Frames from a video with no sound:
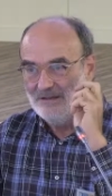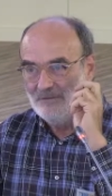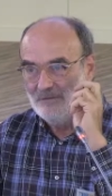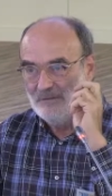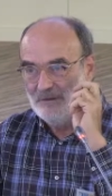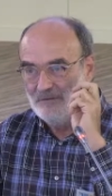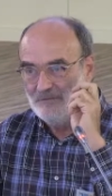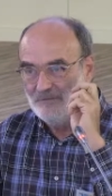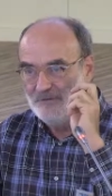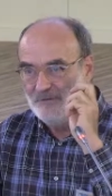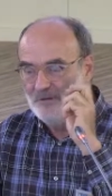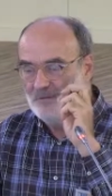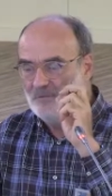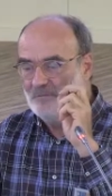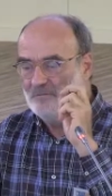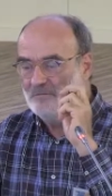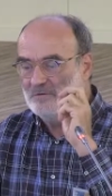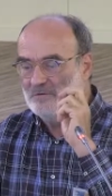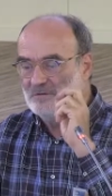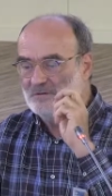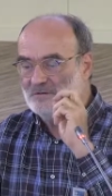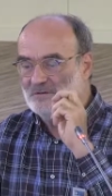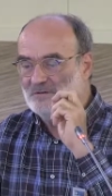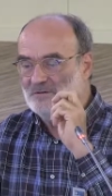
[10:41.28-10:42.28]
a few
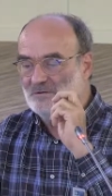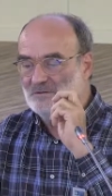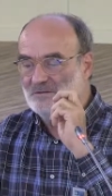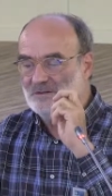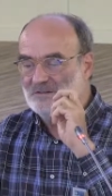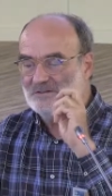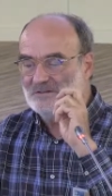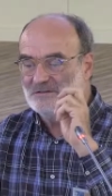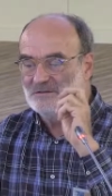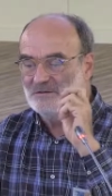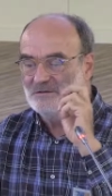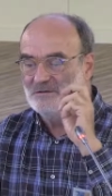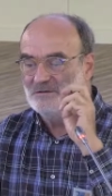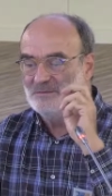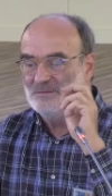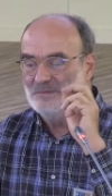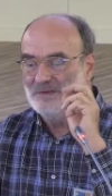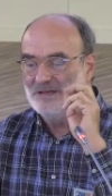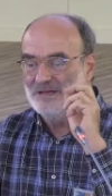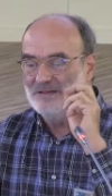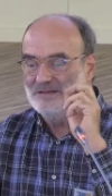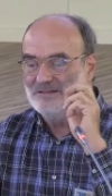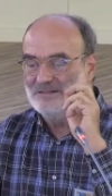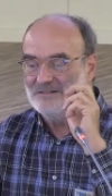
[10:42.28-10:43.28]
words to this term,
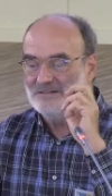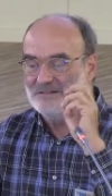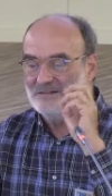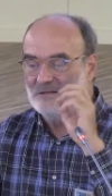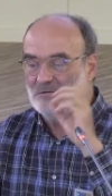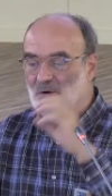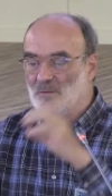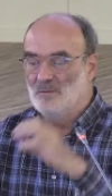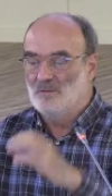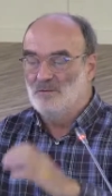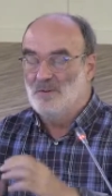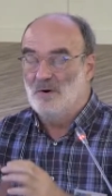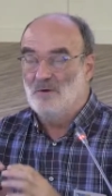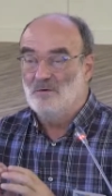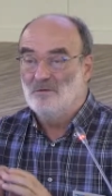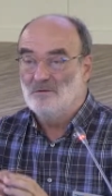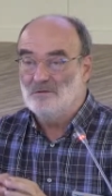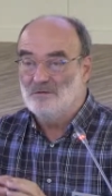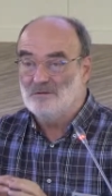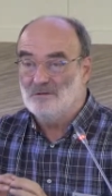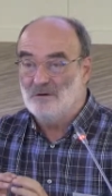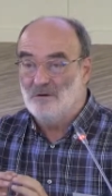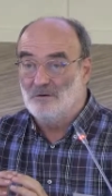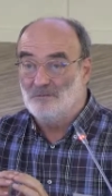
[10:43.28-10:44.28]
it's
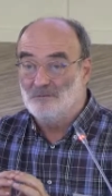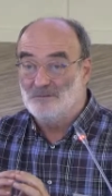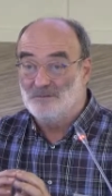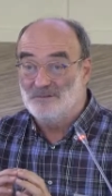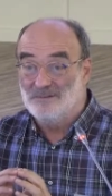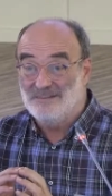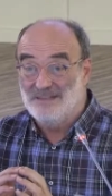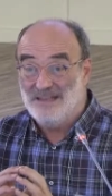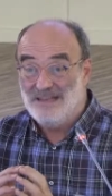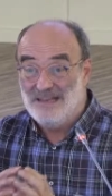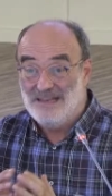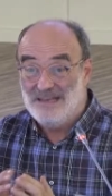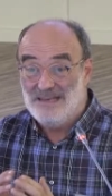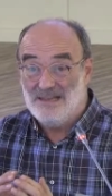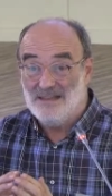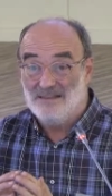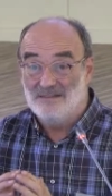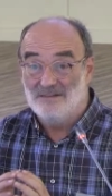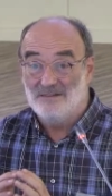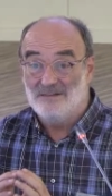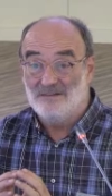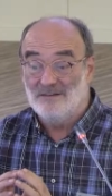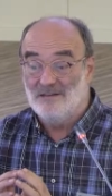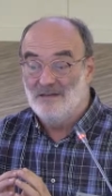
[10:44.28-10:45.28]
composed of
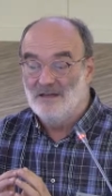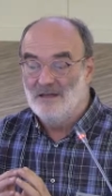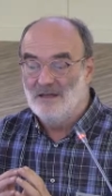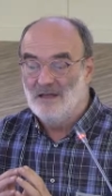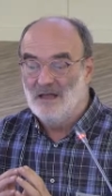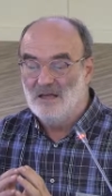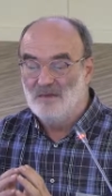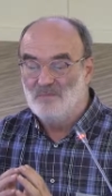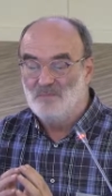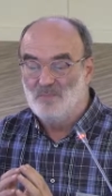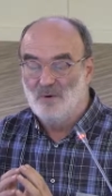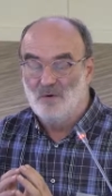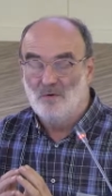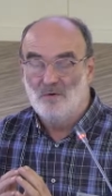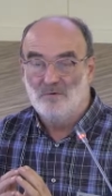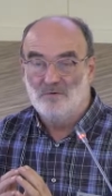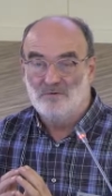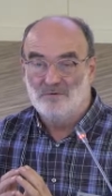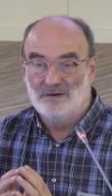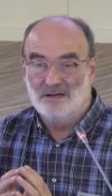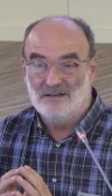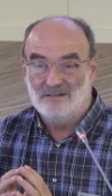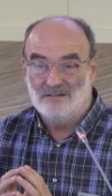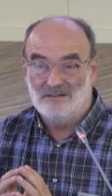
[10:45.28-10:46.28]
salience and
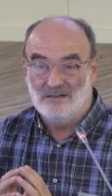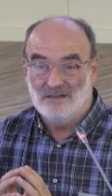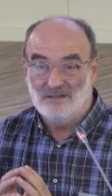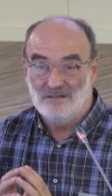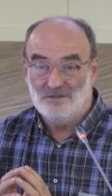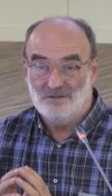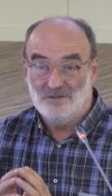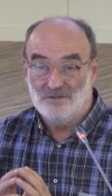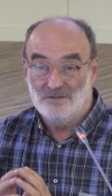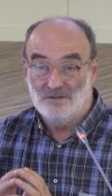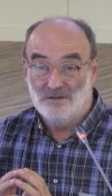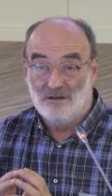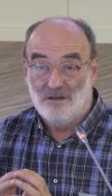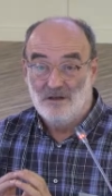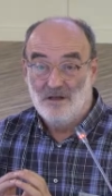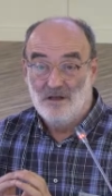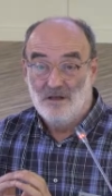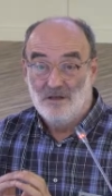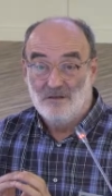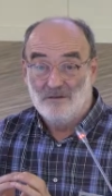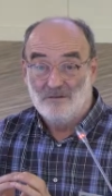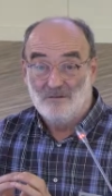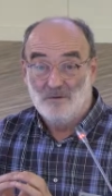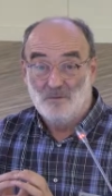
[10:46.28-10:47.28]
polarization.
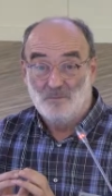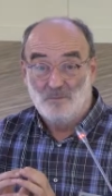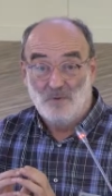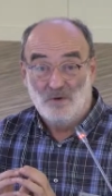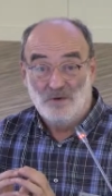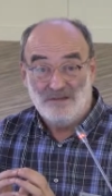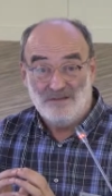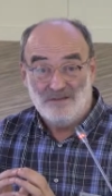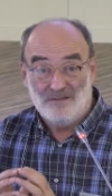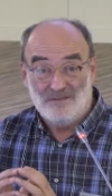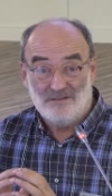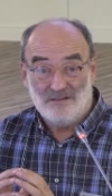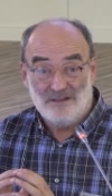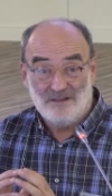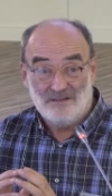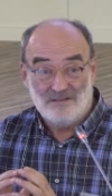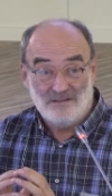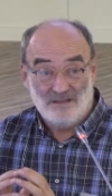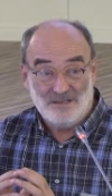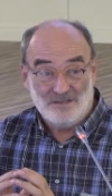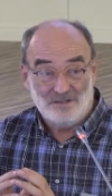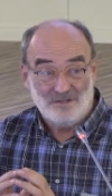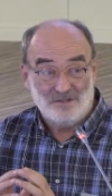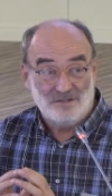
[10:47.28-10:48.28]
So
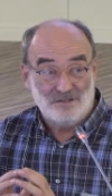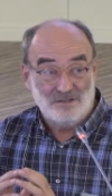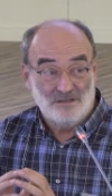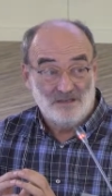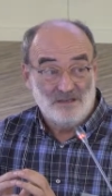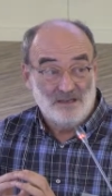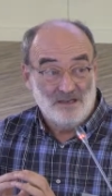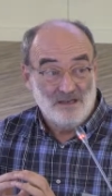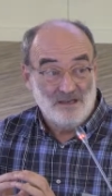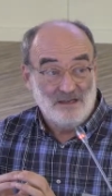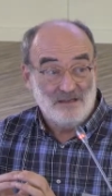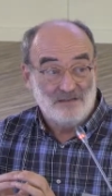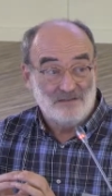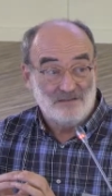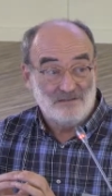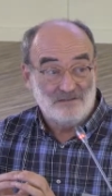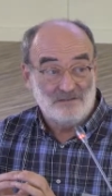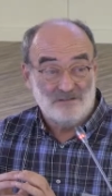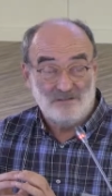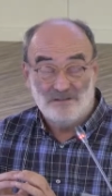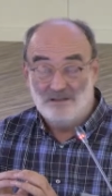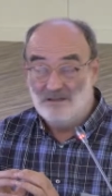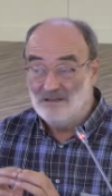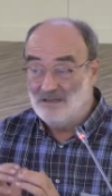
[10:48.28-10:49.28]
politicization
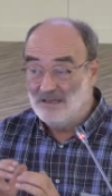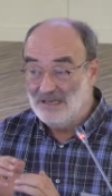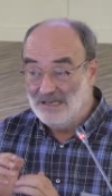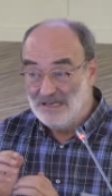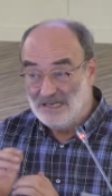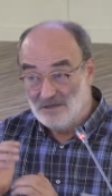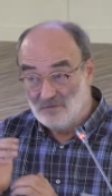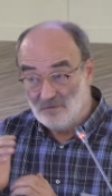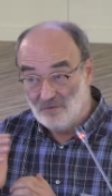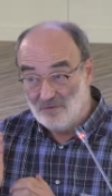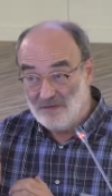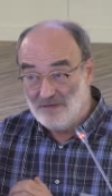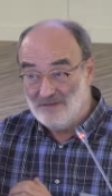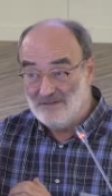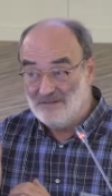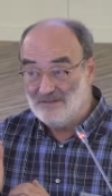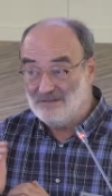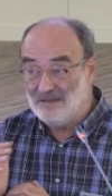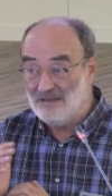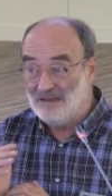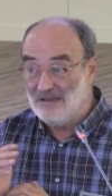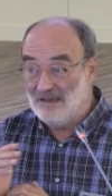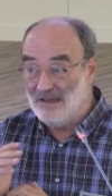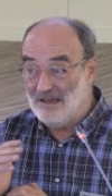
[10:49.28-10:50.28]
is
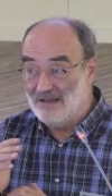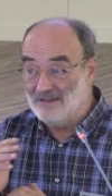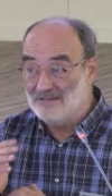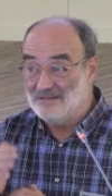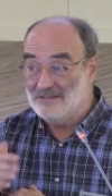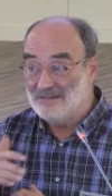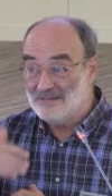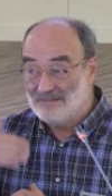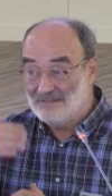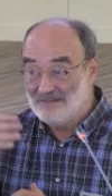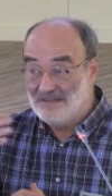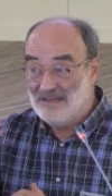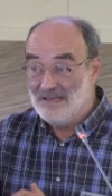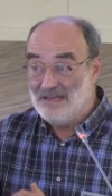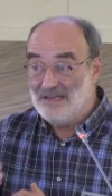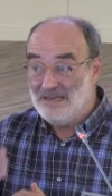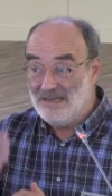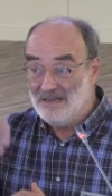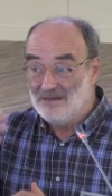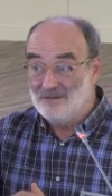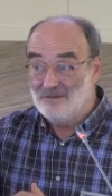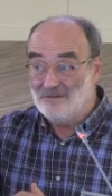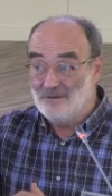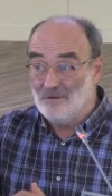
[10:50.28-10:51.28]
increasing as the
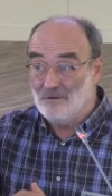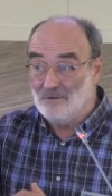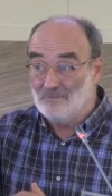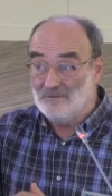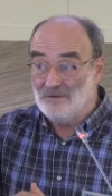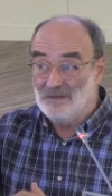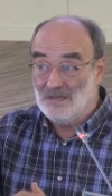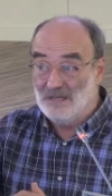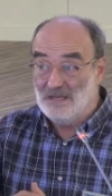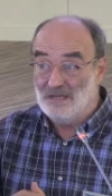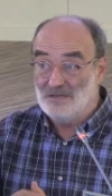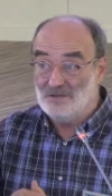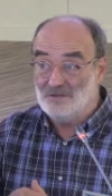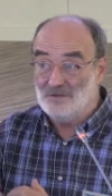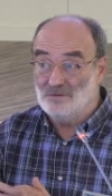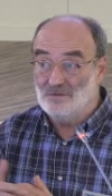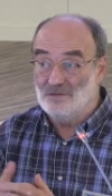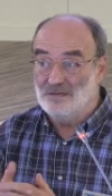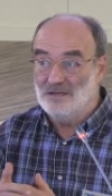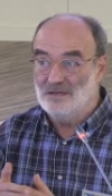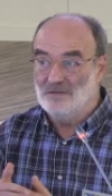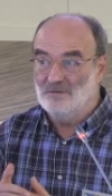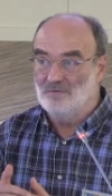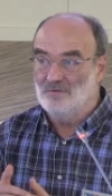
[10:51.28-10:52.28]
salience of an issue
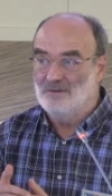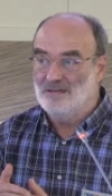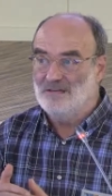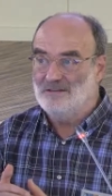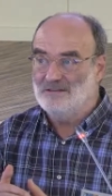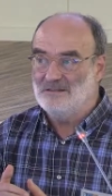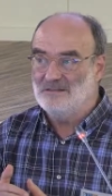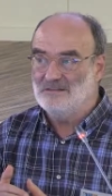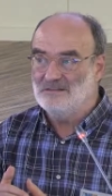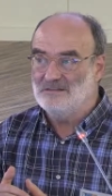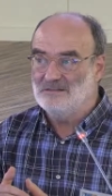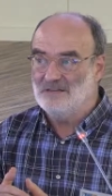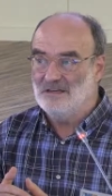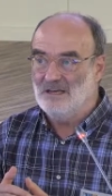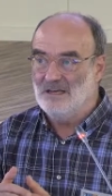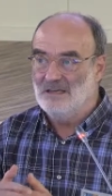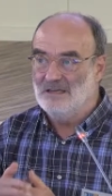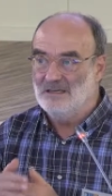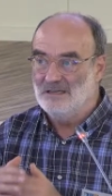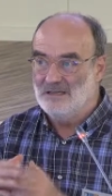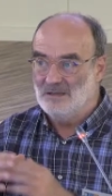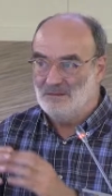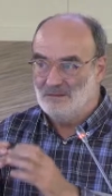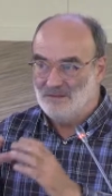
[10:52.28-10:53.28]
increases
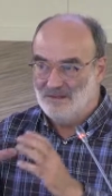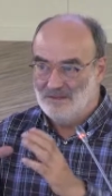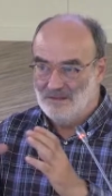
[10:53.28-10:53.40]
in the